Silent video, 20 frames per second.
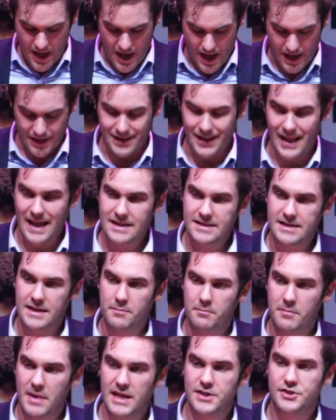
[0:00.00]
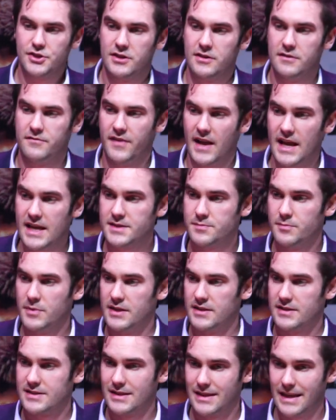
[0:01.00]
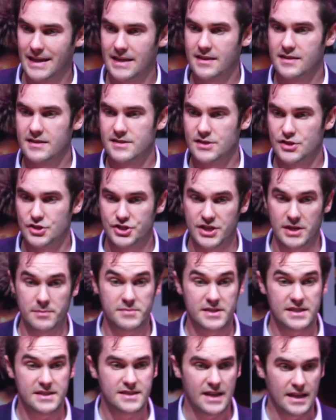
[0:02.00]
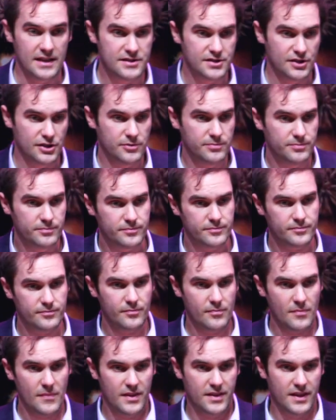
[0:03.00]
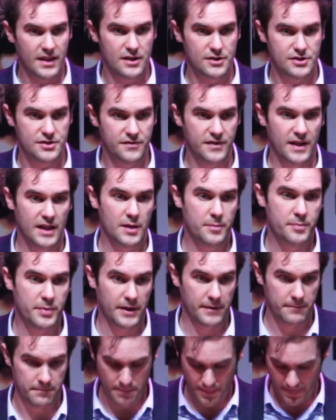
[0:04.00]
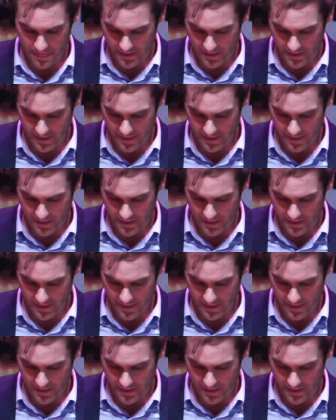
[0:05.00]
and landing major investments like the St James's Centre that are developing